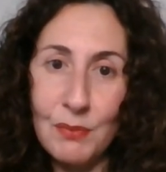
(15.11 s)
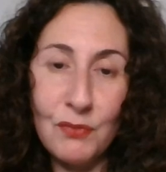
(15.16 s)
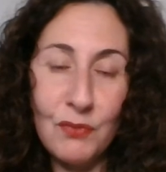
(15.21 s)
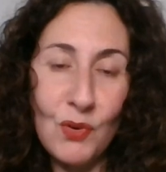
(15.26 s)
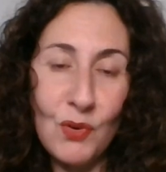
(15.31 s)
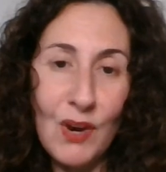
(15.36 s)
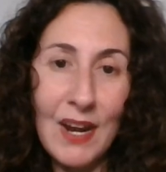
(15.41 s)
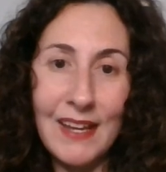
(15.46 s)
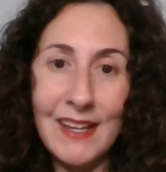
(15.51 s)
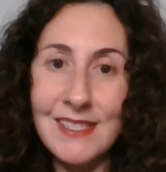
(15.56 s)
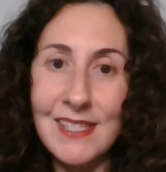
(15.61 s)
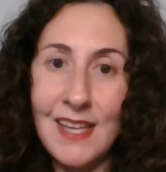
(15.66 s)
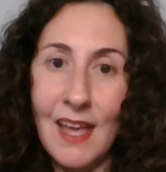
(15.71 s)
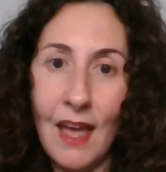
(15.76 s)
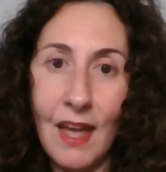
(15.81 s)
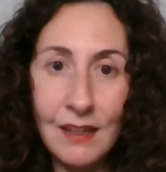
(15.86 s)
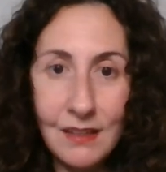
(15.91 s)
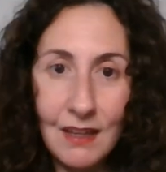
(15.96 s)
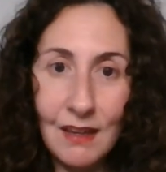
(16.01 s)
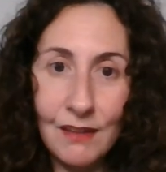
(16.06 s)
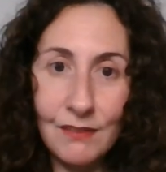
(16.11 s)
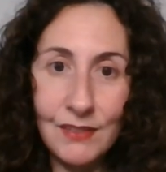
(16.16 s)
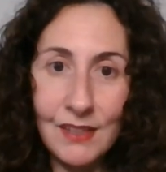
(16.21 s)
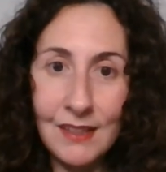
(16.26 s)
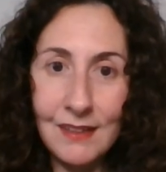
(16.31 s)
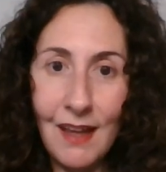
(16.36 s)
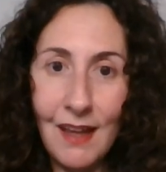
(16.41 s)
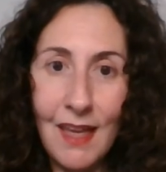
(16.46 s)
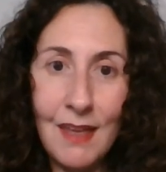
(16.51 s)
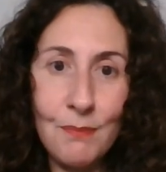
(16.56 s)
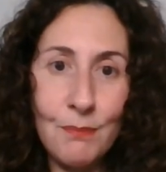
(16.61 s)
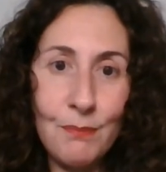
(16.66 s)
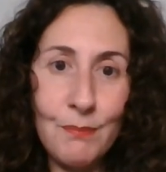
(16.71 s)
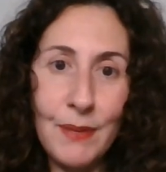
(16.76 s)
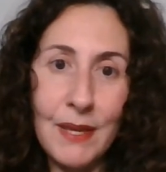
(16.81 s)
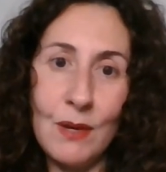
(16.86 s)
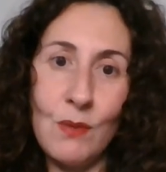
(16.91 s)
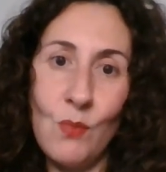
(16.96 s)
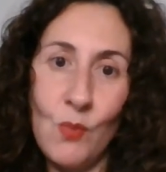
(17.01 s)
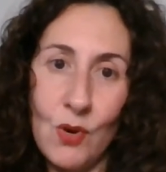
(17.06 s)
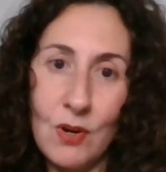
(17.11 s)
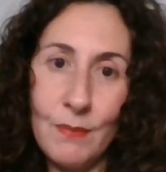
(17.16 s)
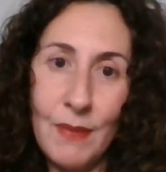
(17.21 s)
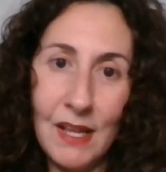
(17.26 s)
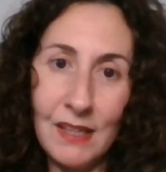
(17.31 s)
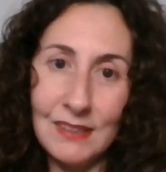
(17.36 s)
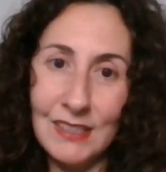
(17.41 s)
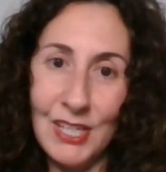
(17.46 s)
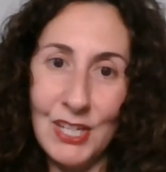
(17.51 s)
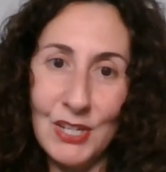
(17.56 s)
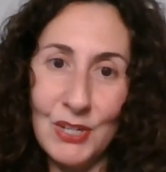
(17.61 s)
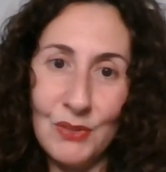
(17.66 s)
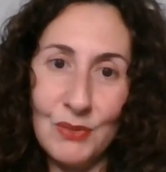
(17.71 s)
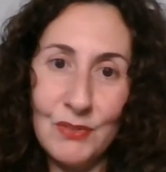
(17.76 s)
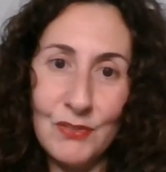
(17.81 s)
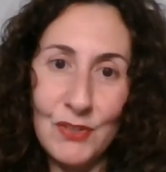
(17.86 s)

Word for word: Before I get to any of it, a big warm hello.